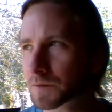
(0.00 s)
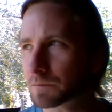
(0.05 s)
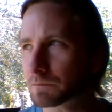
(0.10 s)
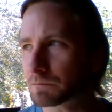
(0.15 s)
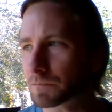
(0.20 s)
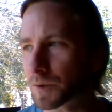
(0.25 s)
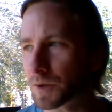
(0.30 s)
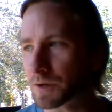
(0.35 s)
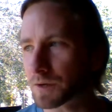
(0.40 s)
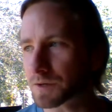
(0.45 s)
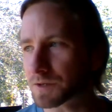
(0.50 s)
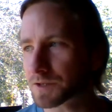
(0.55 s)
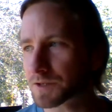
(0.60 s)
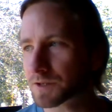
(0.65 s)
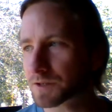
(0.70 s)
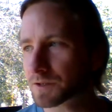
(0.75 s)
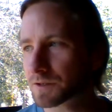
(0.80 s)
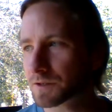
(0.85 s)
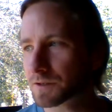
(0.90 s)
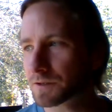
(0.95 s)
But,
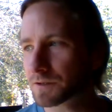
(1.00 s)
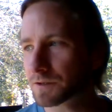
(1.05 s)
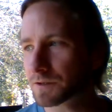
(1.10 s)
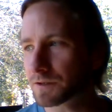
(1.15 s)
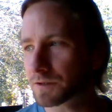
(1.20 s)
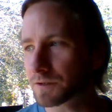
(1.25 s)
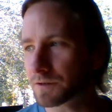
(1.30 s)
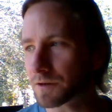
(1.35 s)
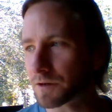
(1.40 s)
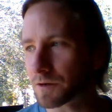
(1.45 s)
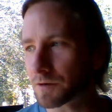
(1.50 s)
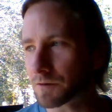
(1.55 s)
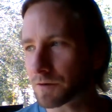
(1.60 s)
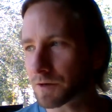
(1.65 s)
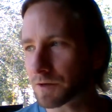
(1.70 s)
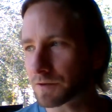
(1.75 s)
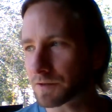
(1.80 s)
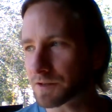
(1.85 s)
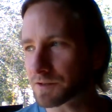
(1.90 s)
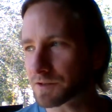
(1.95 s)
you know,
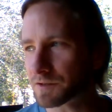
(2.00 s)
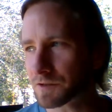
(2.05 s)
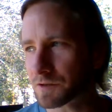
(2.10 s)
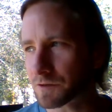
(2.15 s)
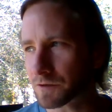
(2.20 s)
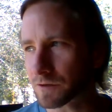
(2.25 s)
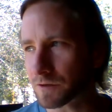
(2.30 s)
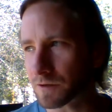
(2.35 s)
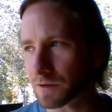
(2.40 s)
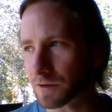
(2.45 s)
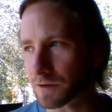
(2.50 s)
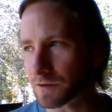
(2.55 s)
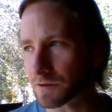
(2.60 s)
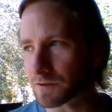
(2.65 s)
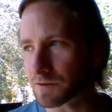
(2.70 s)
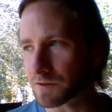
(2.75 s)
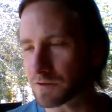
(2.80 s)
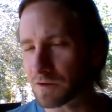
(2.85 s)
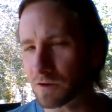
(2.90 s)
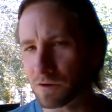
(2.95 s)
unless you're
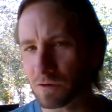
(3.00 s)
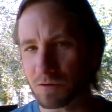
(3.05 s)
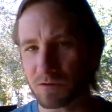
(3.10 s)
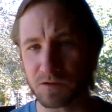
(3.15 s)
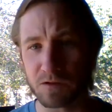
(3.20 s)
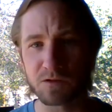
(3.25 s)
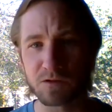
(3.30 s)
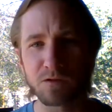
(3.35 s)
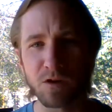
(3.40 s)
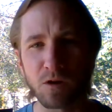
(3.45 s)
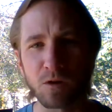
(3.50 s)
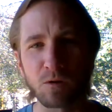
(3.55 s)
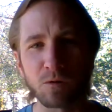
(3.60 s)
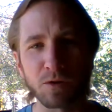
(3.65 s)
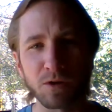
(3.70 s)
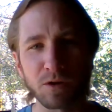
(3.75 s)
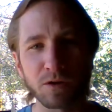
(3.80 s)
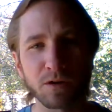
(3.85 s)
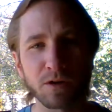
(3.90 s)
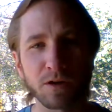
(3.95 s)
as dull as a
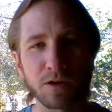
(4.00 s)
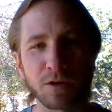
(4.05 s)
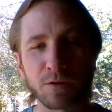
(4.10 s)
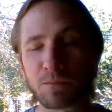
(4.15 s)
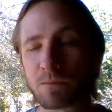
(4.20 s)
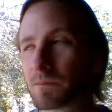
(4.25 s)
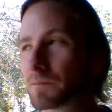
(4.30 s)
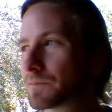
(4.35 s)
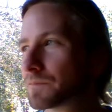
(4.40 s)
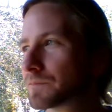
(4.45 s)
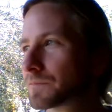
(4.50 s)
stone, um,